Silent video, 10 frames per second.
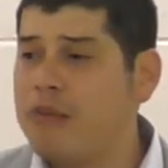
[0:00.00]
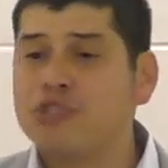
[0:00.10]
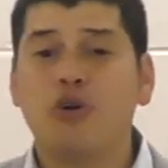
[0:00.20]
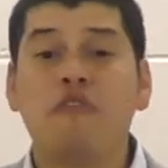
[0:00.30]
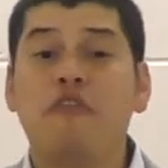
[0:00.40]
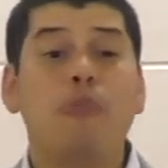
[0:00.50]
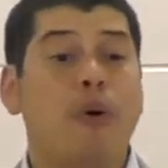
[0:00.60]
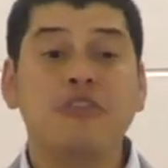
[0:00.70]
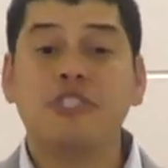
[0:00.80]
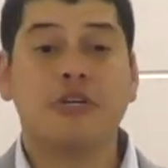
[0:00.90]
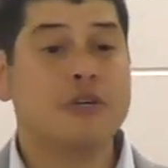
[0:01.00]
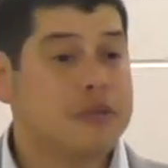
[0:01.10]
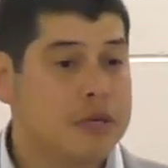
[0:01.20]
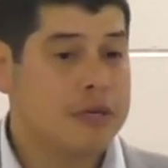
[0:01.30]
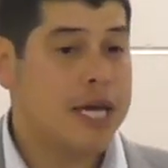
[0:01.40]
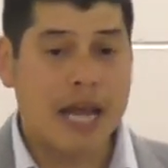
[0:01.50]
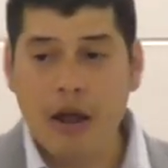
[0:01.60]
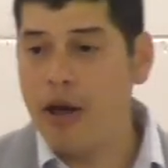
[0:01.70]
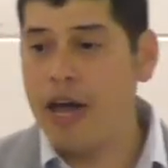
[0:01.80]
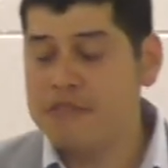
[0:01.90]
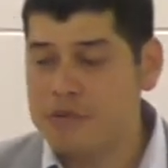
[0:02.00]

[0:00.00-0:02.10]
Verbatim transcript: I'm sure we've all boasted in our lives,